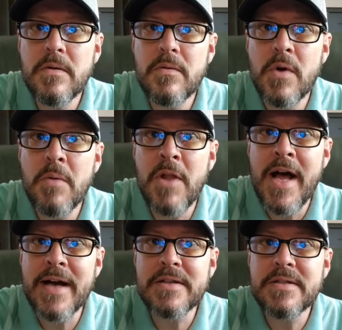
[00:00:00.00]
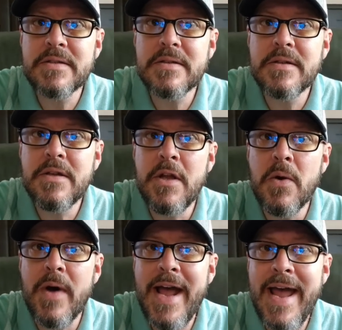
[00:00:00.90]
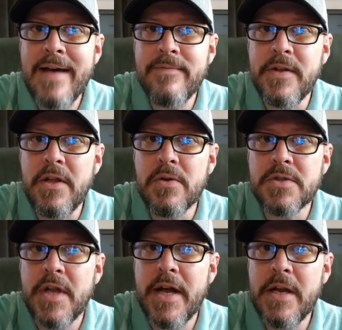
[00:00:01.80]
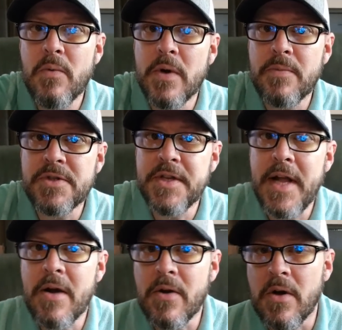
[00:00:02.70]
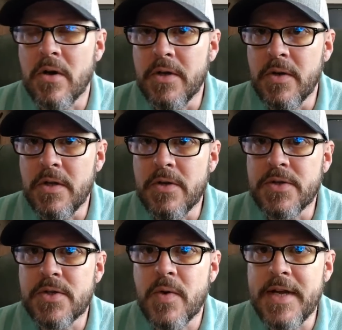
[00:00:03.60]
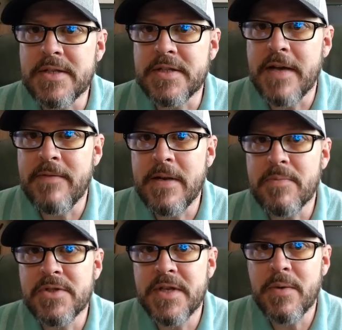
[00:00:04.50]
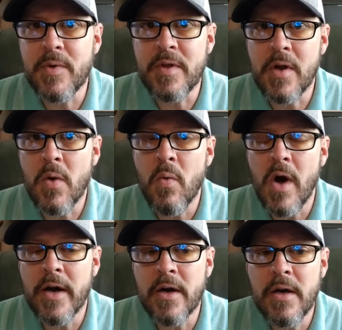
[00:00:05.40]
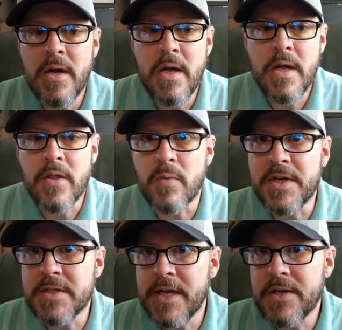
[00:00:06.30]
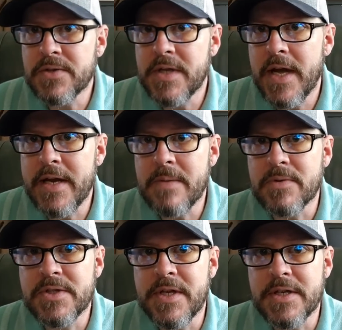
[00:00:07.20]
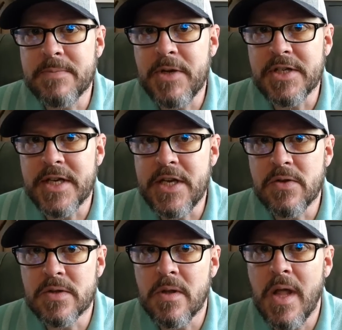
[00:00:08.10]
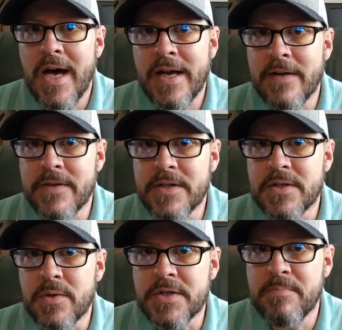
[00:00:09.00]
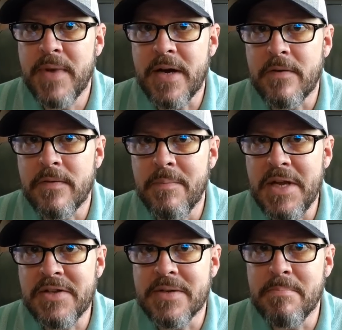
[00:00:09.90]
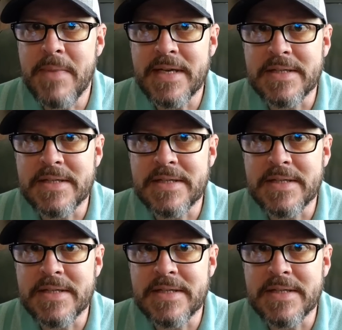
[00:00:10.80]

Roblox, you don't have to use 91% alcohol. You can use straight 70% with no water. The reason I use 90% is because I use a lot of it, so it's better for me to mix